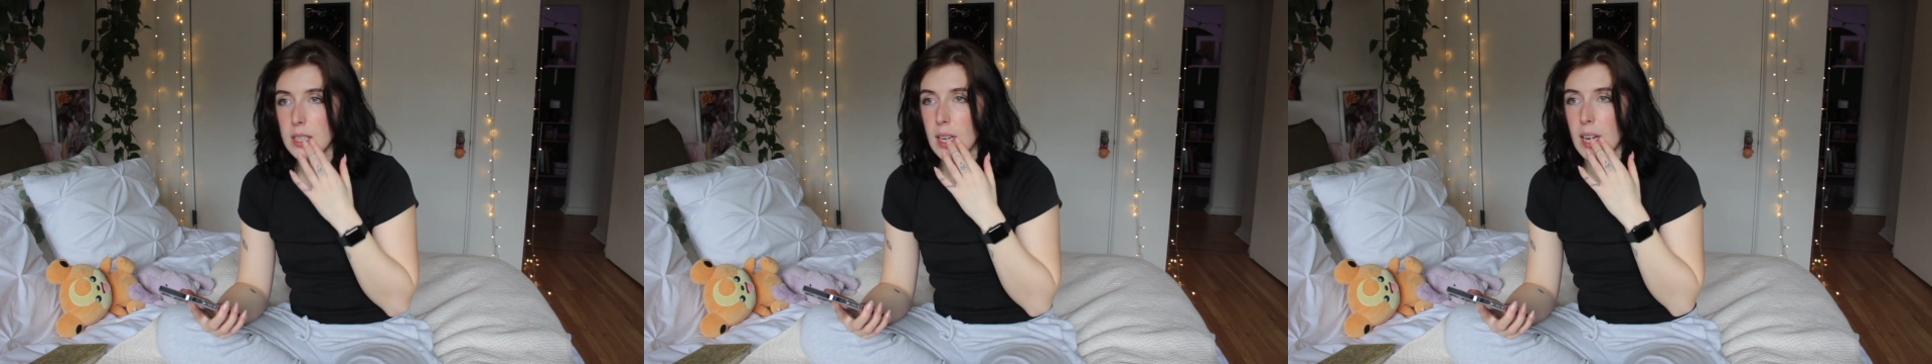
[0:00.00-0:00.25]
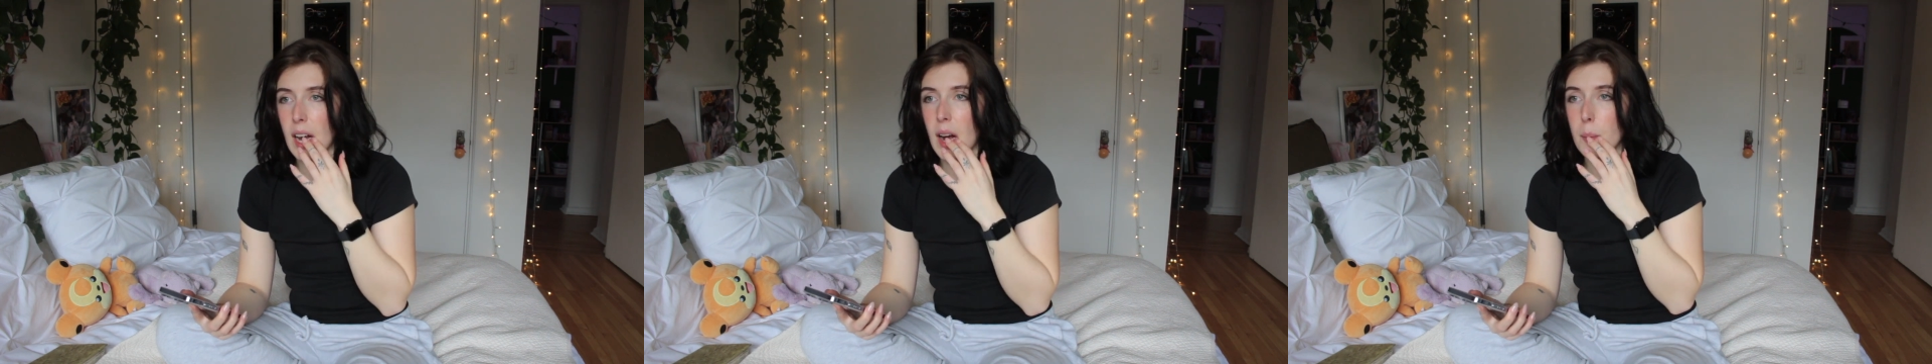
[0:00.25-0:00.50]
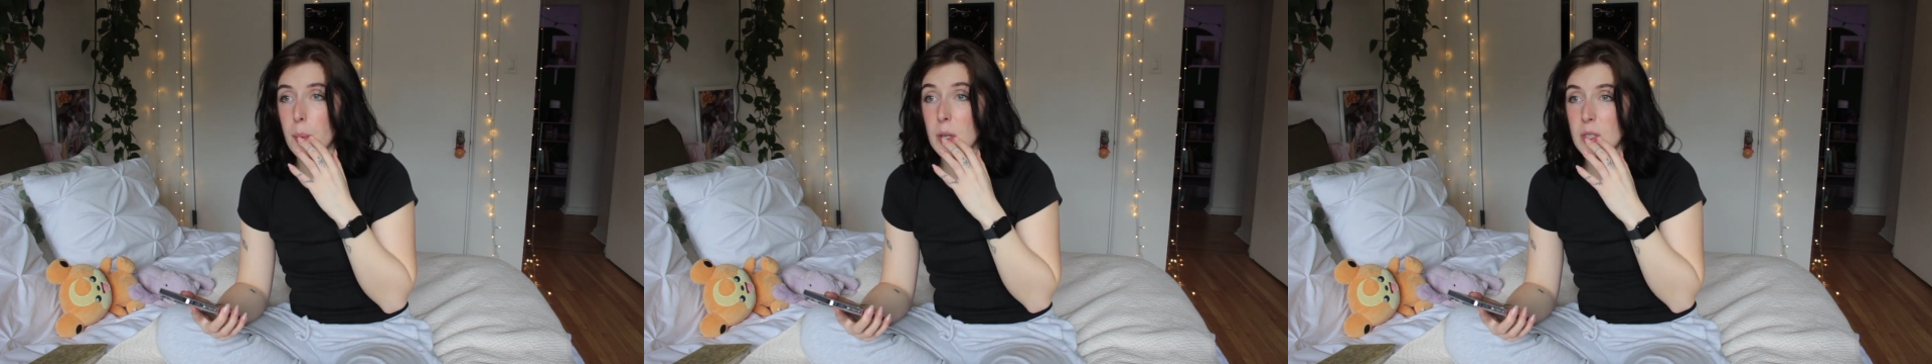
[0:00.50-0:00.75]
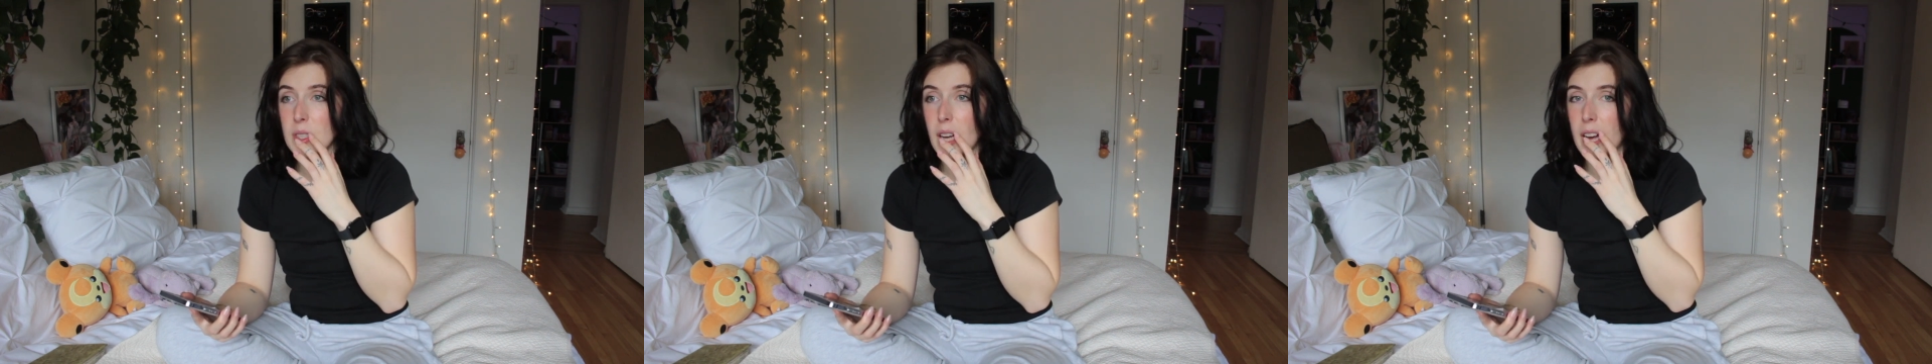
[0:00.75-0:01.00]
Like,
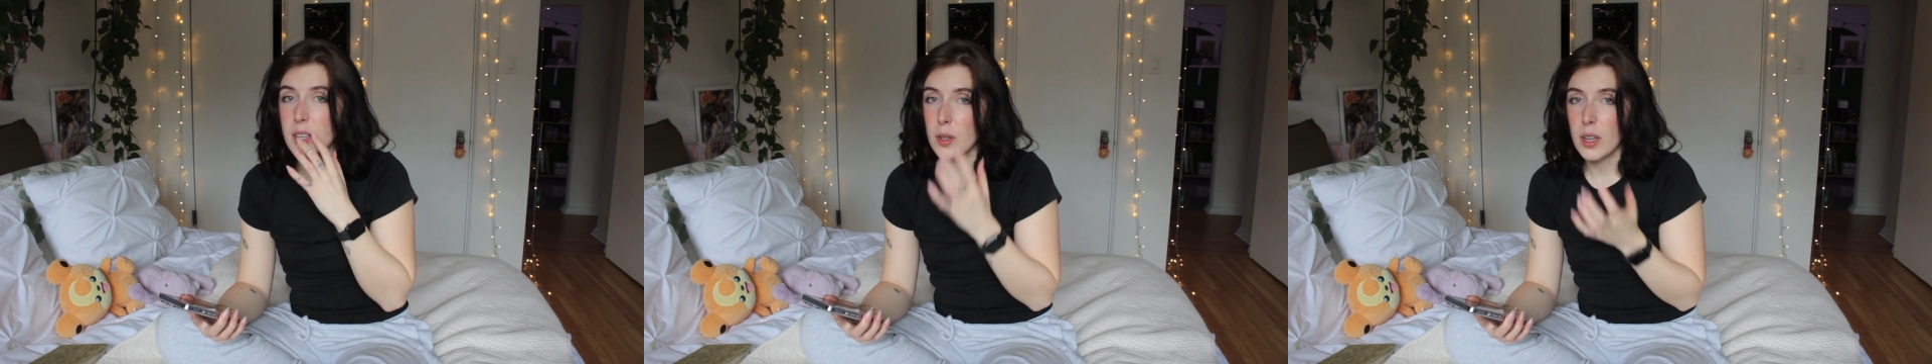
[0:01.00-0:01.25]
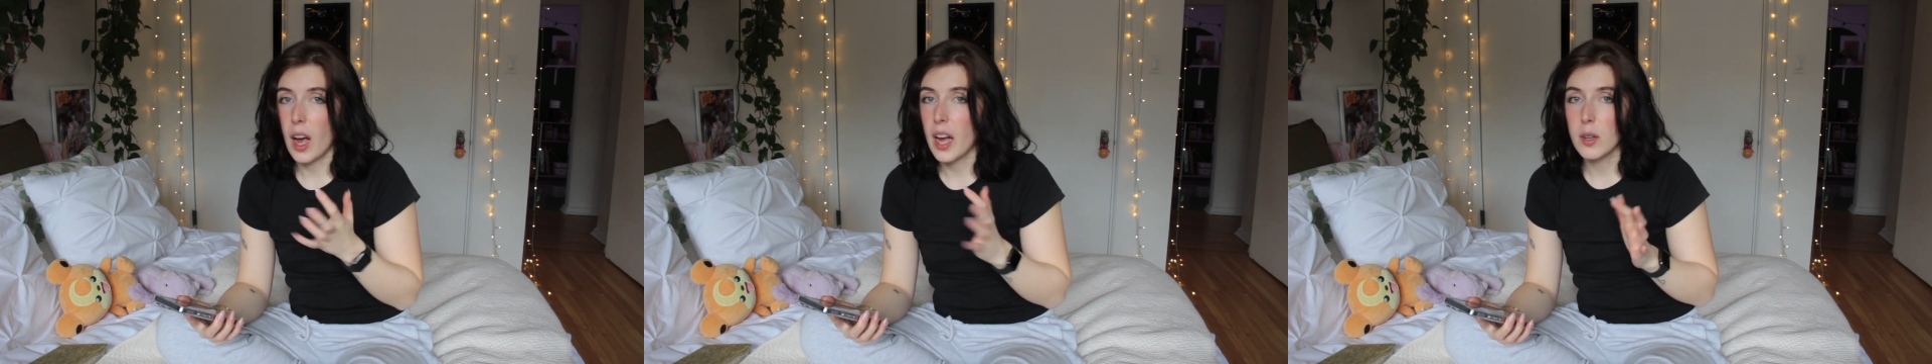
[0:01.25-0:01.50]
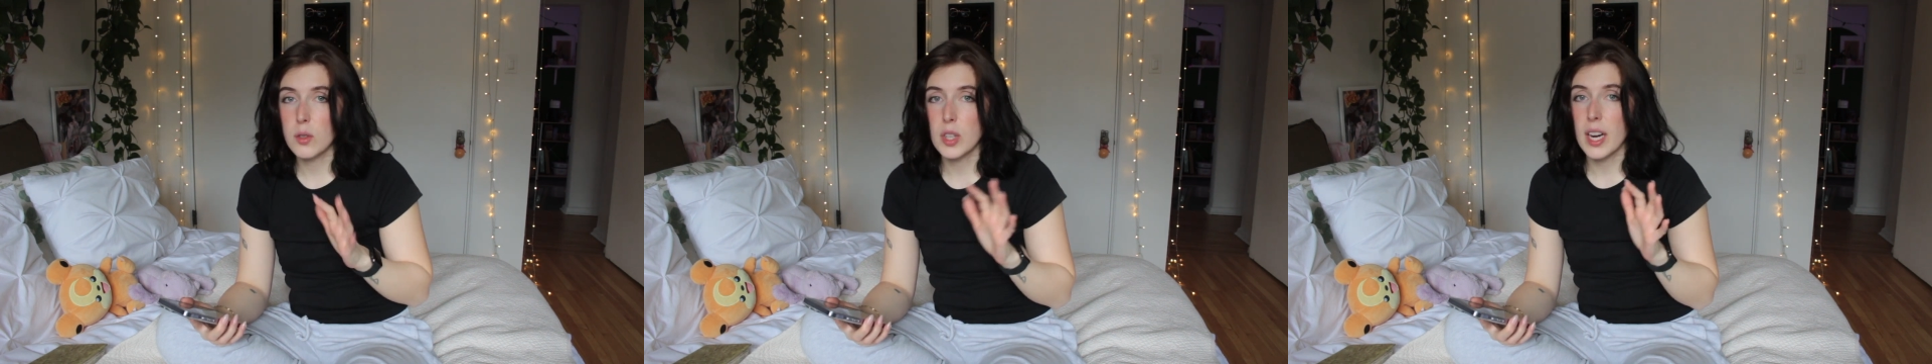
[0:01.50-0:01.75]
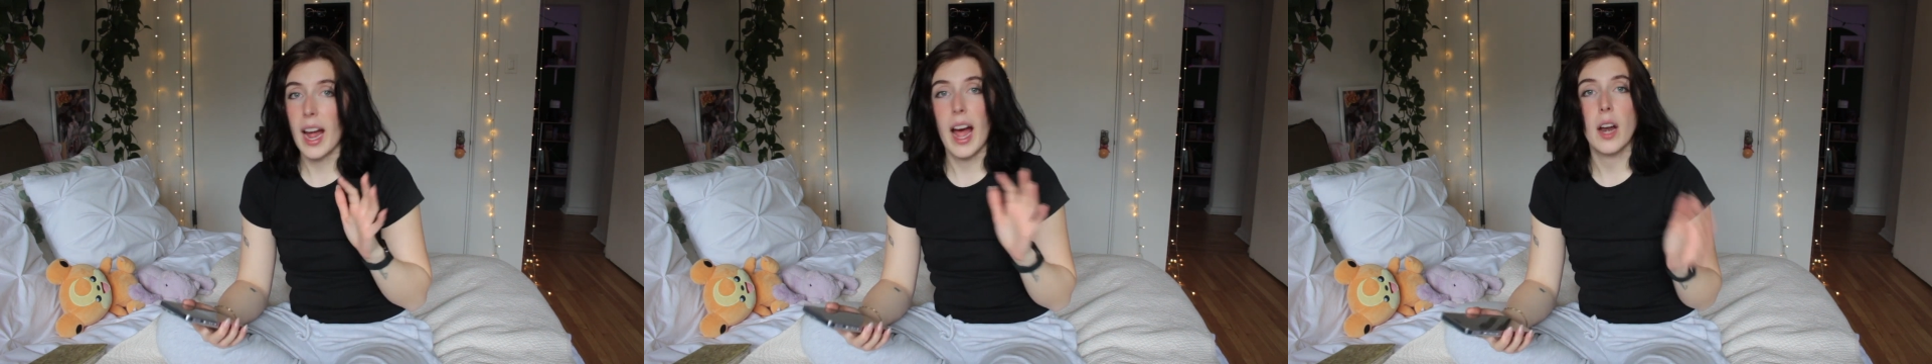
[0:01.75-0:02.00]
personally, I don't
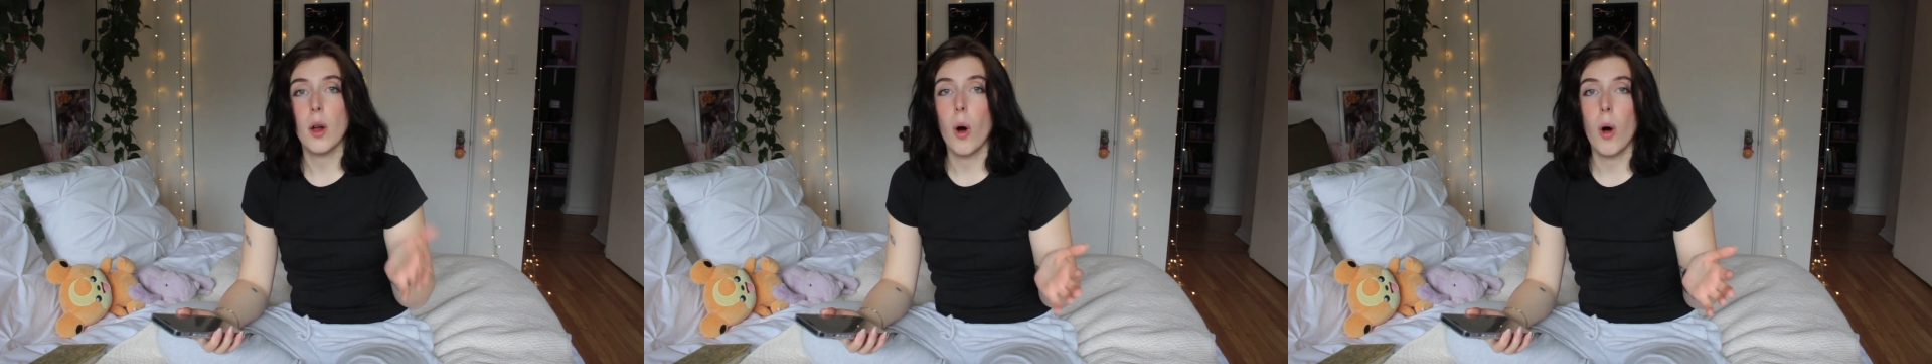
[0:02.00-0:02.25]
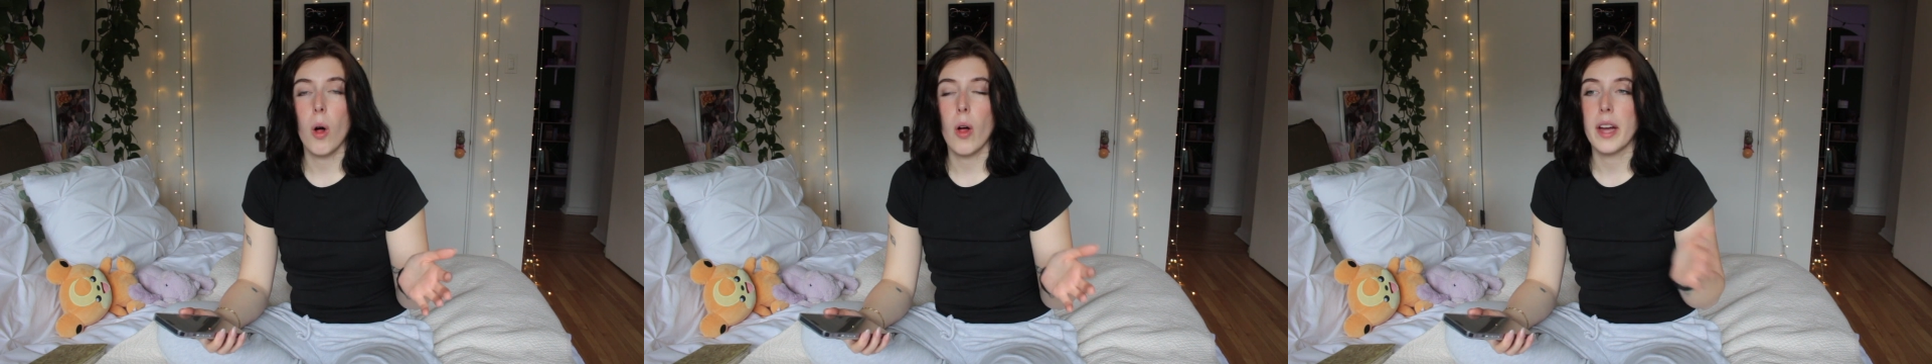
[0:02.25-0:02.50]
drink at all.